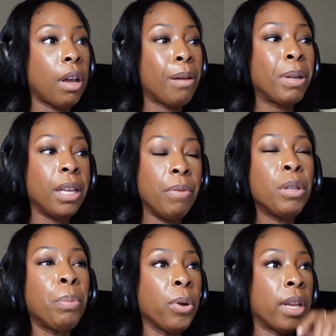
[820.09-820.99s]
I believe
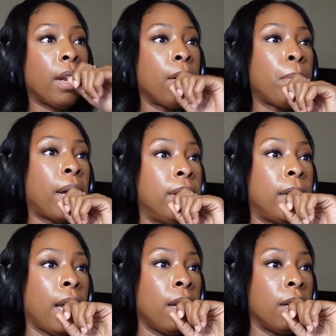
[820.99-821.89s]
it's broken down by
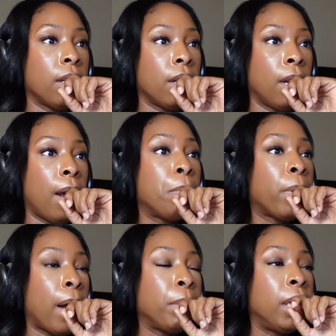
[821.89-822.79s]
date and I
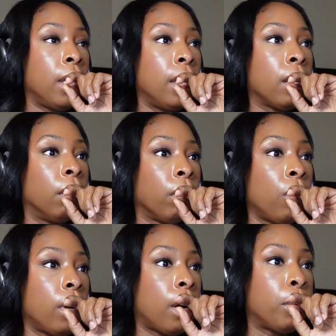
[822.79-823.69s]
probably need to
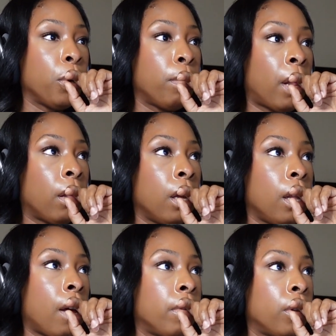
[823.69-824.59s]
roll it up to a monthly
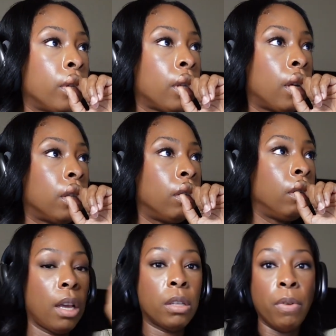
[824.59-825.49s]
level.
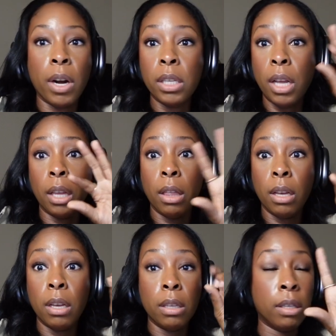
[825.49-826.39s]
So as far as like
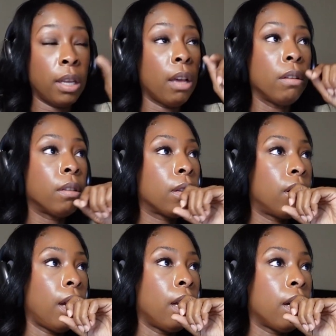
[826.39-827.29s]
the sales
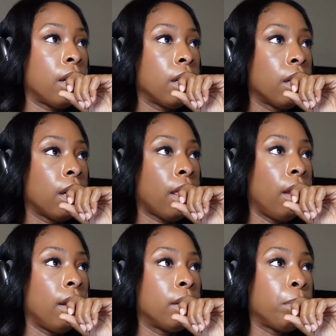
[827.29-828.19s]
data, I
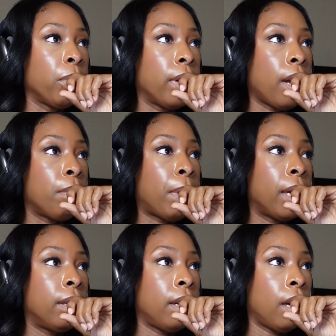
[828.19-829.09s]
think it's broken down
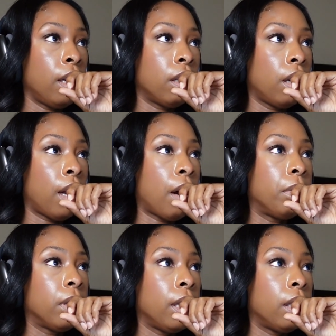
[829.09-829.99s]
by date and I
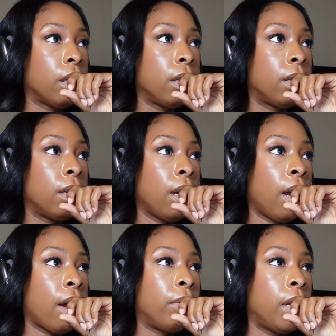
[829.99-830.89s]
will need to
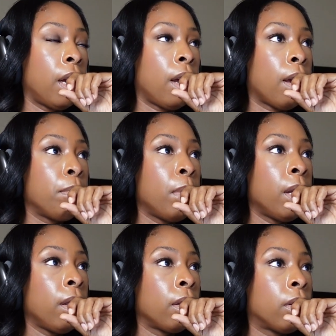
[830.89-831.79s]
have date and
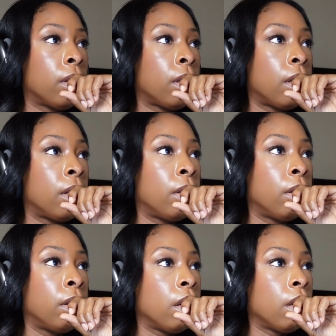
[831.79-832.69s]
month.
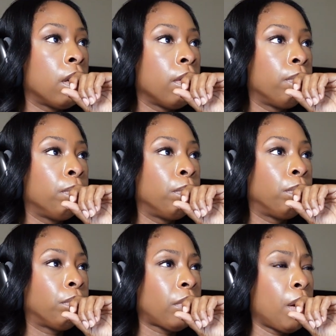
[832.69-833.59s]
So, um,
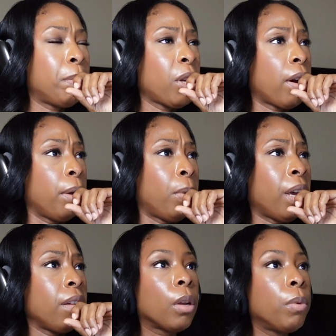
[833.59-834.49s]
I'm sorry,
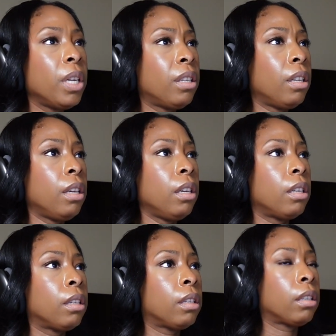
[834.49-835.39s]
what? What is
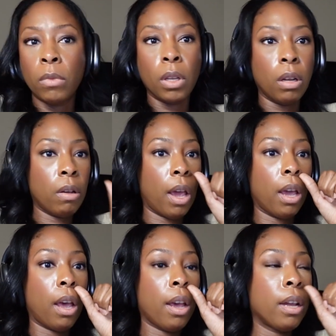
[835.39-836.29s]
this?
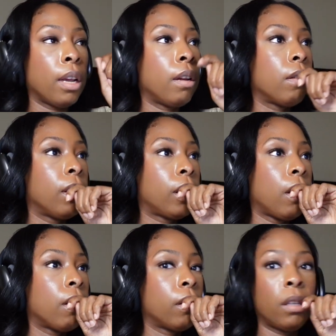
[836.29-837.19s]
Okay, I gotta get on this
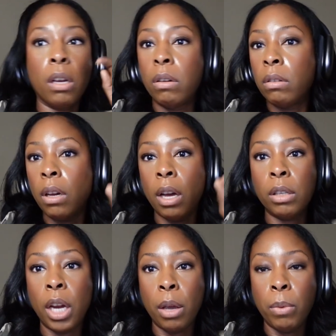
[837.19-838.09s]
call. So I'll
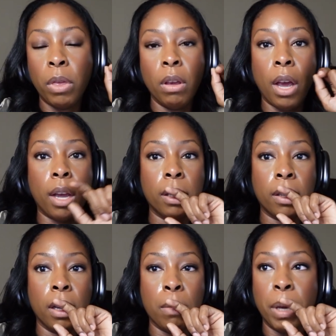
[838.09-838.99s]
check in with you guys in a